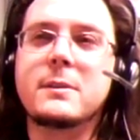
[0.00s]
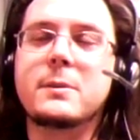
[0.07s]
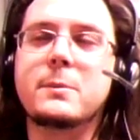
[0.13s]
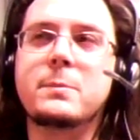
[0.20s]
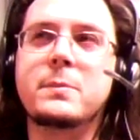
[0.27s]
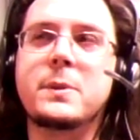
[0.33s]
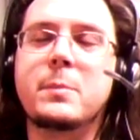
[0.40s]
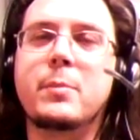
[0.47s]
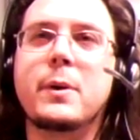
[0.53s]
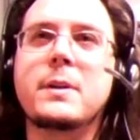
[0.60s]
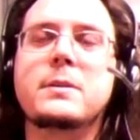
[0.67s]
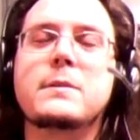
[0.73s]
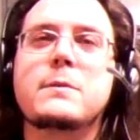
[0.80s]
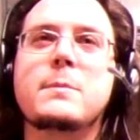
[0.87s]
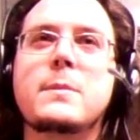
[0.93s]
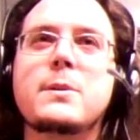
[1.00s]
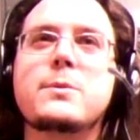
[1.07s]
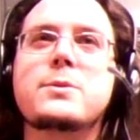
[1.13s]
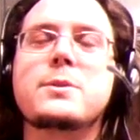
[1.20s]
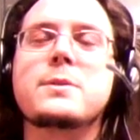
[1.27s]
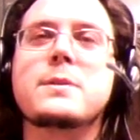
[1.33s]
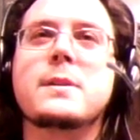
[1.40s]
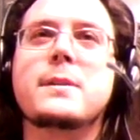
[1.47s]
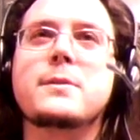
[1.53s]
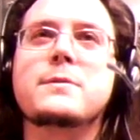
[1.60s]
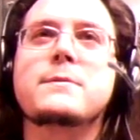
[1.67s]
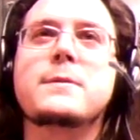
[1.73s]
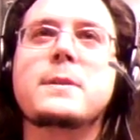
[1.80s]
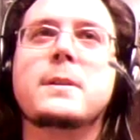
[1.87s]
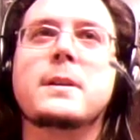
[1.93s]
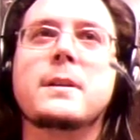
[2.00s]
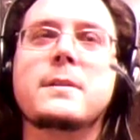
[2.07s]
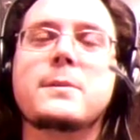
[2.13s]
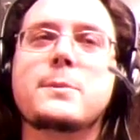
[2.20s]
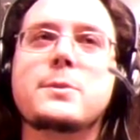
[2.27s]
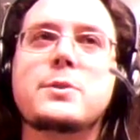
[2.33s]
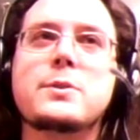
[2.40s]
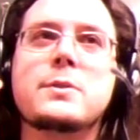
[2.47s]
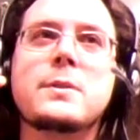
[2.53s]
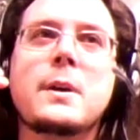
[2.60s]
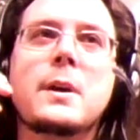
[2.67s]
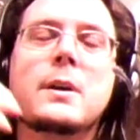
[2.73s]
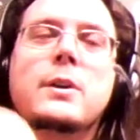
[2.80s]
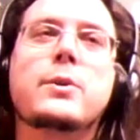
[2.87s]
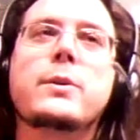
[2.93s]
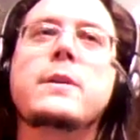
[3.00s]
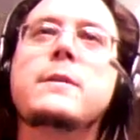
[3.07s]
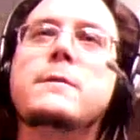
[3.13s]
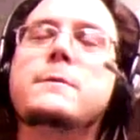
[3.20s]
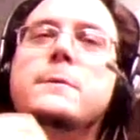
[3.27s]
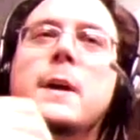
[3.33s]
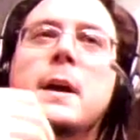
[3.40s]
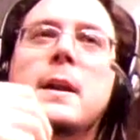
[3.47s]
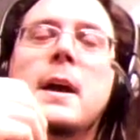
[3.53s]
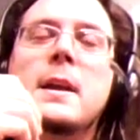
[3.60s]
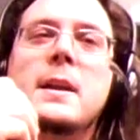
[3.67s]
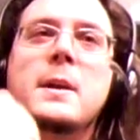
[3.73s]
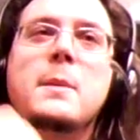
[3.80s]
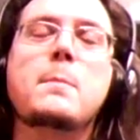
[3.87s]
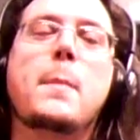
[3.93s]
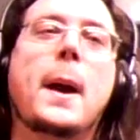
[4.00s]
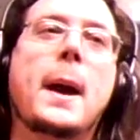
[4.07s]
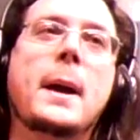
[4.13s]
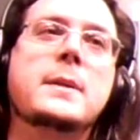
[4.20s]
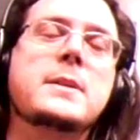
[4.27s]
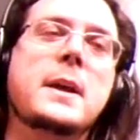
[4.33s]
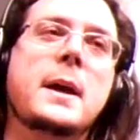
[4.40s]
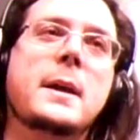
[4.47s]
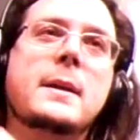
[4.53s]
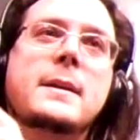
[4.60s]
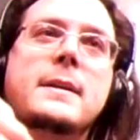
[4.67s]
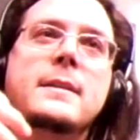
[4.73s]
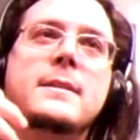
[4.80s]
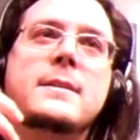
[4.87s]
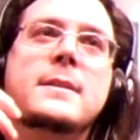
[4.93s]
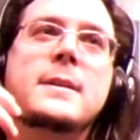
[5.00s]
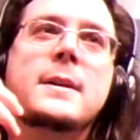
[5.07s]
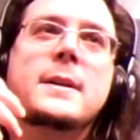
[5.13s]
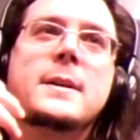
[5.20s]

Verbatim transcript: the the breadth of emotions that I was feeling. It was just grief and, and impact and and